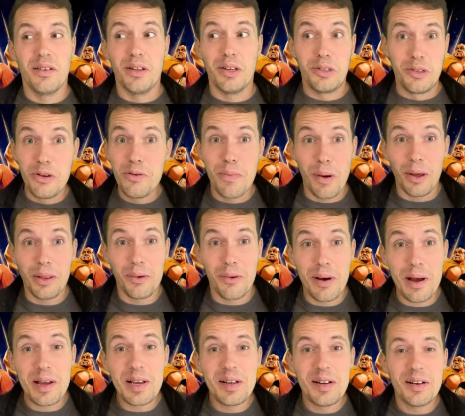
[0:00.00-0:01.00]
the two, by the
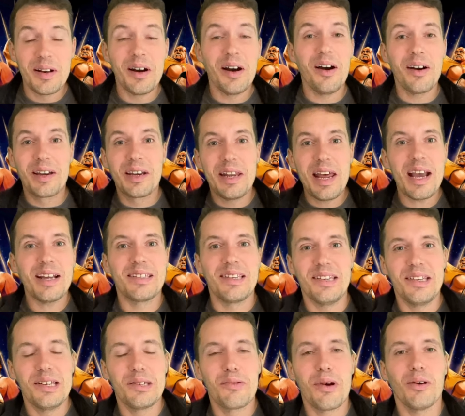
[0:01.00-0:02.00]
way, are
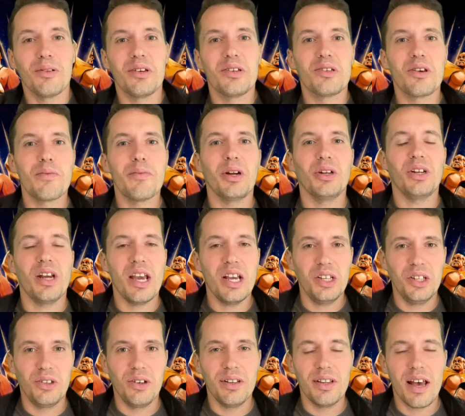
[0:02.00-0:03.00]
connected as well. There's so much
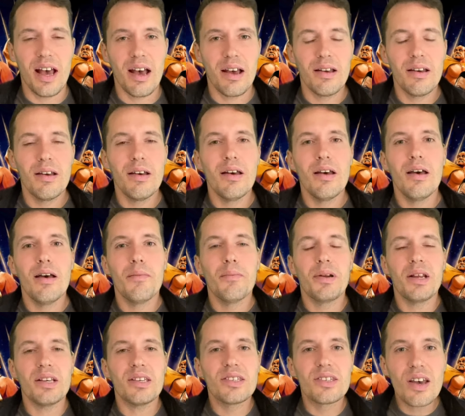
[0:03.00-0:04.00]
history there.
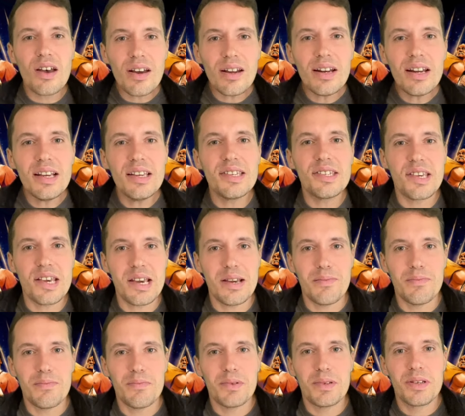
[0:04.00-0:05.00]
But it certainly
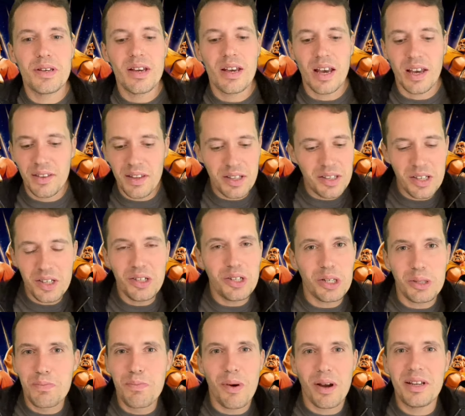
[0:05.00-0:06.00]
seems, and this is
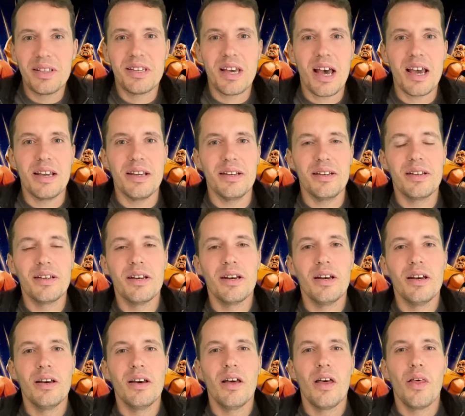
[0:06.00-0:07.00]
just my take,
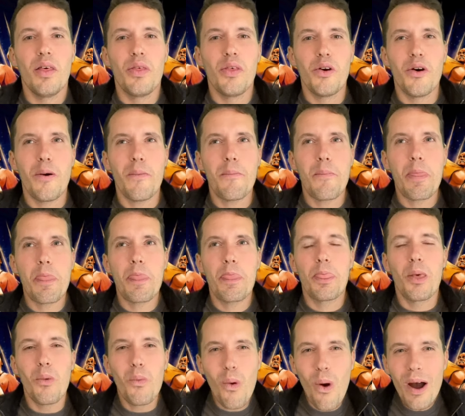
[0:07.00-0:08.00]
that
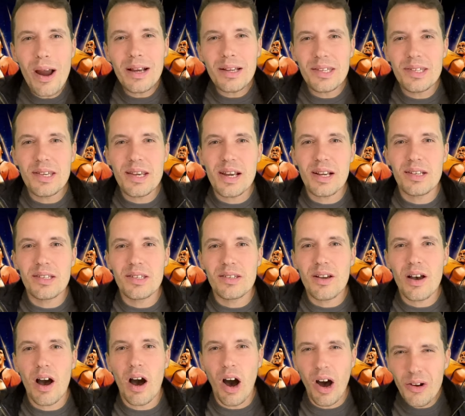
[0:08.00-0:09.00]
the Wyatt Sicks
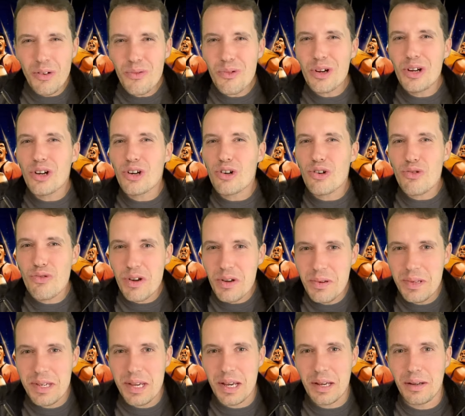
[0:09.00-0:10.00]
aren't
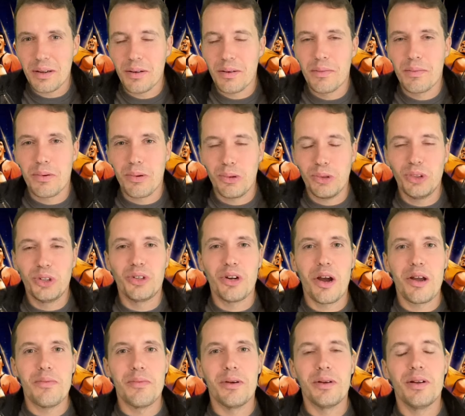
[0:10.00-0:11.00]
recruiting Braun
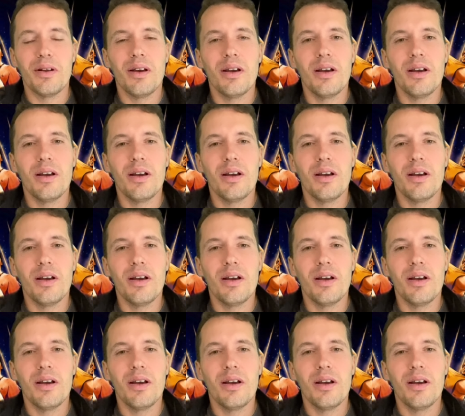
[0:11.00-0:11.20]
Strowman.